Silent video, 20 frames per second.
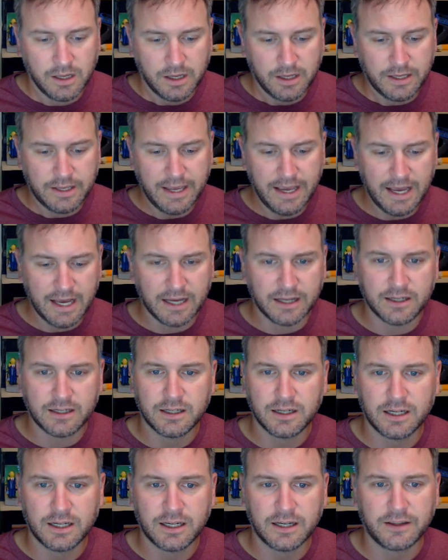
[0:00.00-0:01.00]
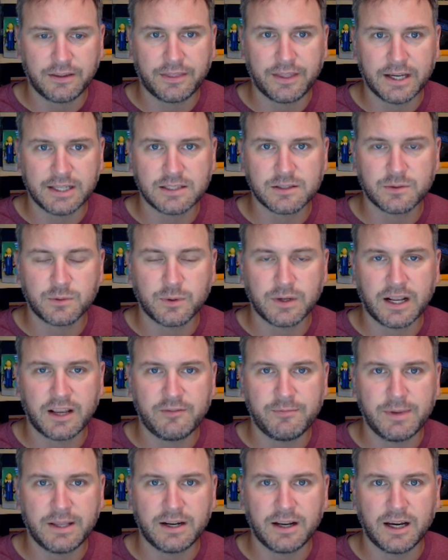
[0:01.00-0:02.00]
Yeah, that's what I've
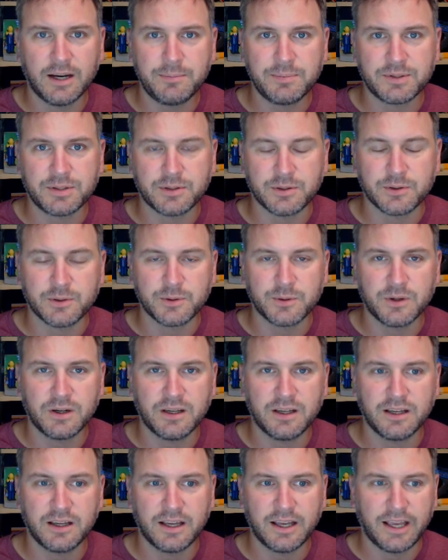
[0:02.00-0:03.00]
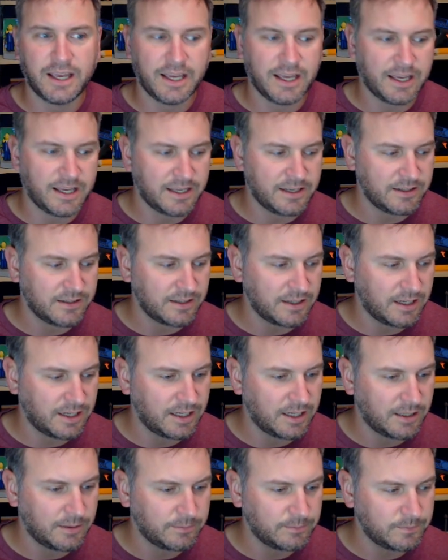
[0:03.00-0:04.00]
been up to, and
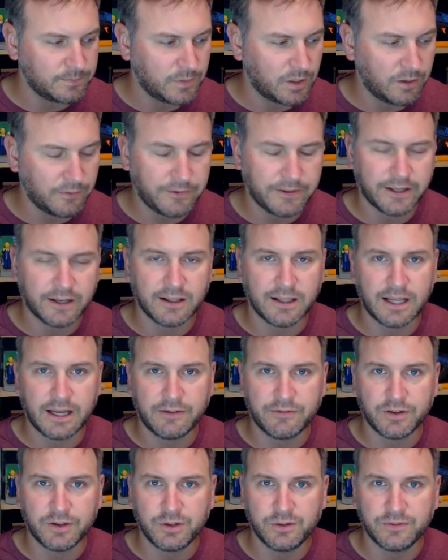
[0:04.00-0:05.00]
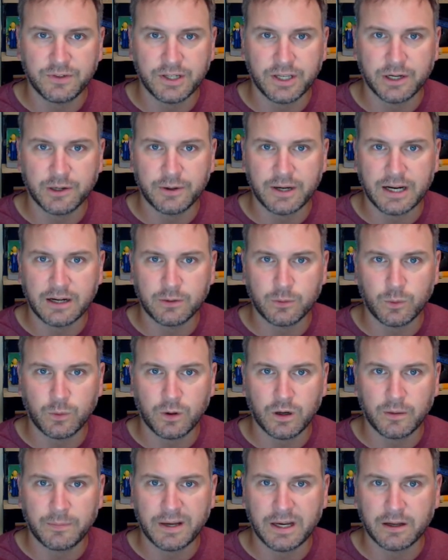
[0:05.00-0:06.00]
hopefully I'll have a new video out
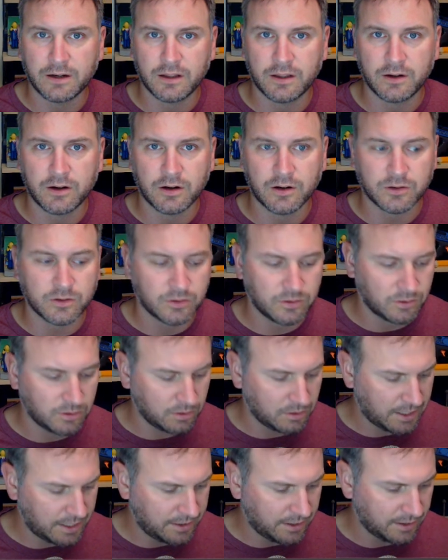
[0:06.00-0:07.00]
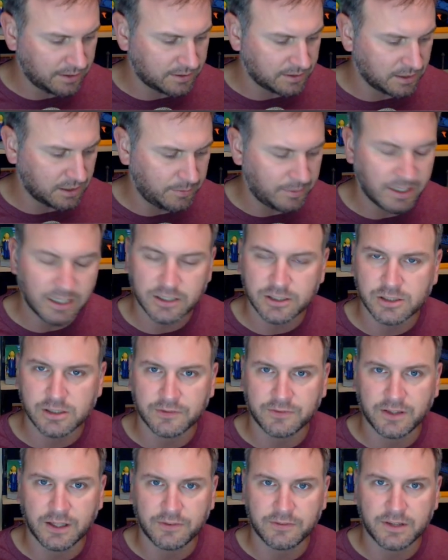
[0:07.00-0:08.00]
about an article. I think it's going to be on shift
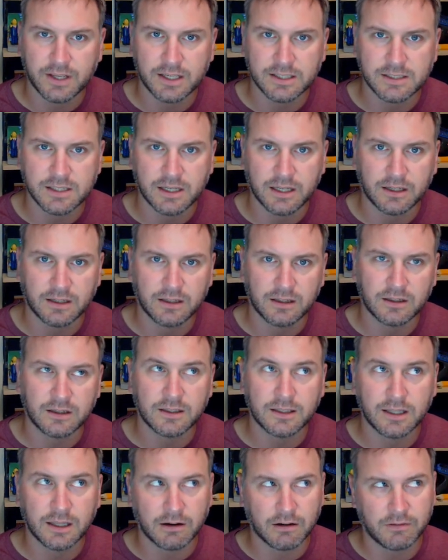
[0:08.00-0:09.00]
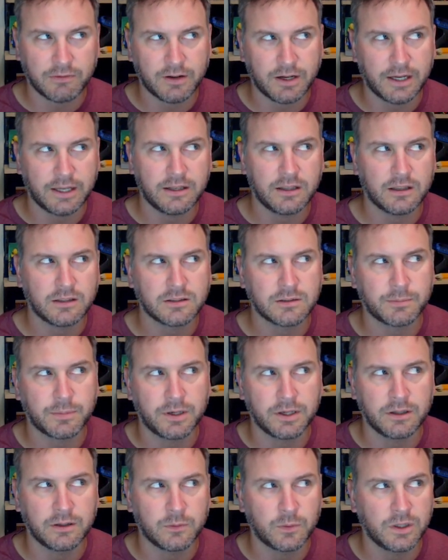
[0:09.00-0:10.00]
left testing clarified. That's a pretty
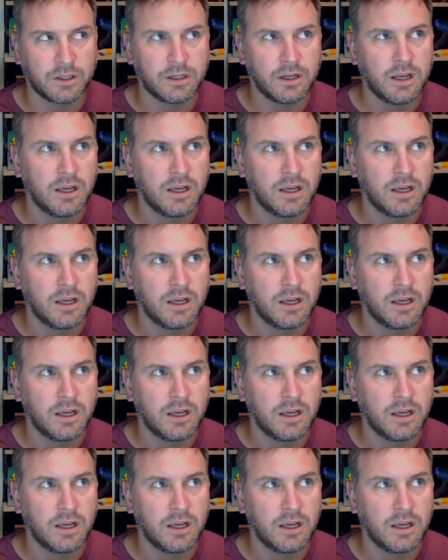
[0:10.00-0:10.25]
good one.